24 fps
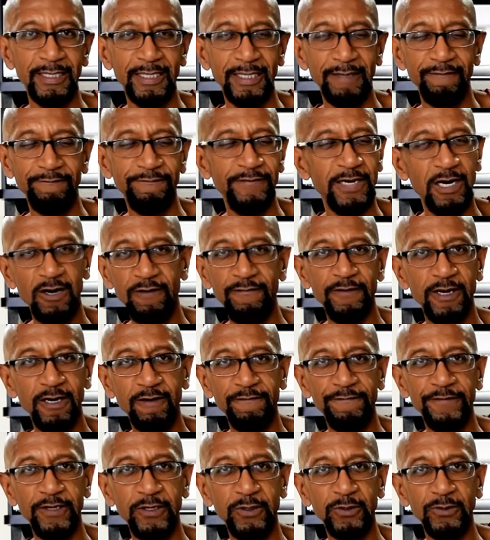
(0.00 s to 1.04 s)
very, very
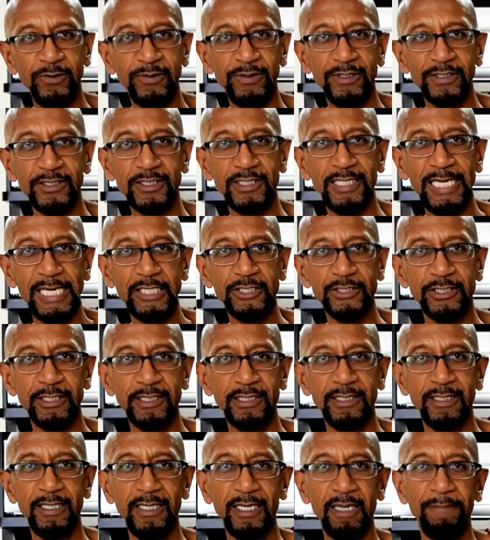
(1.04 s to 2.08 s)
few selection.
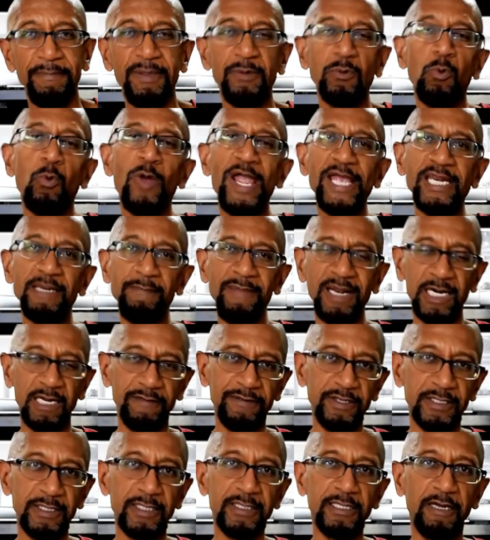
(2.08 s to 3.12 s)
I mean, way in the middle
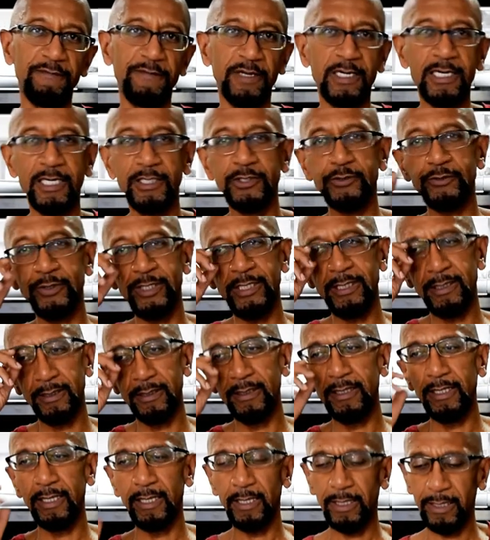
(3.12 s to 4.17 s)
of the country,
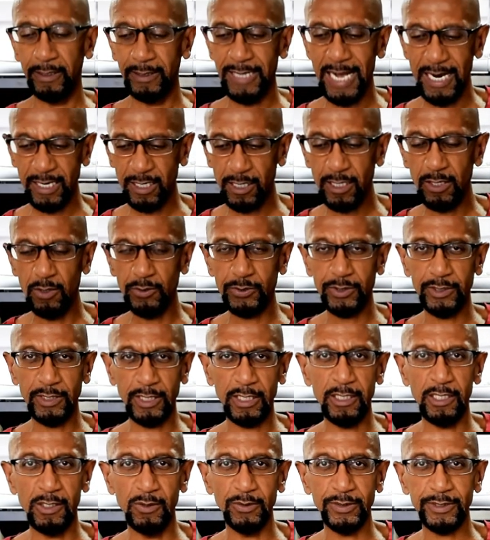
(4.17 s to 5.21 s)
not close to the
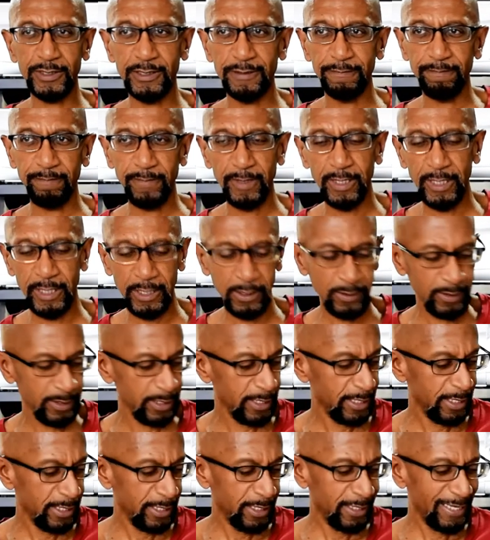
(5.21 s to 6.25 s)
coast, you know?
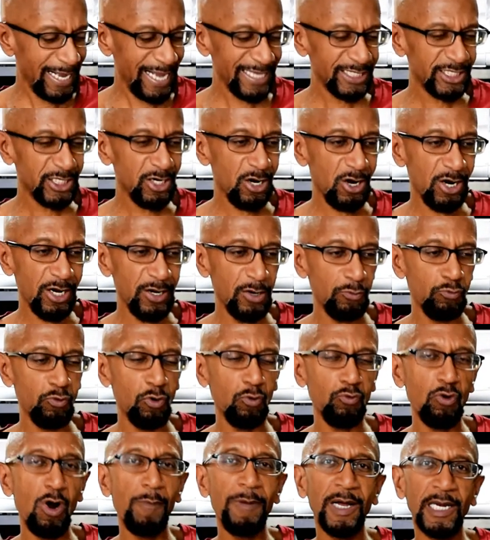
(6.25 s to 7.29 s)
I saw a
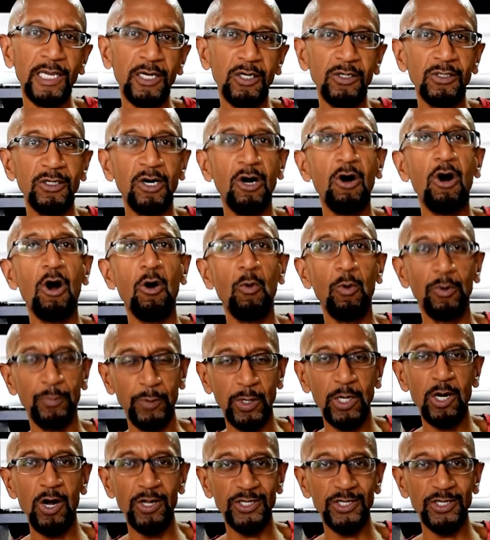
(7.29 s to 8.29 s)
robalo, or what we call a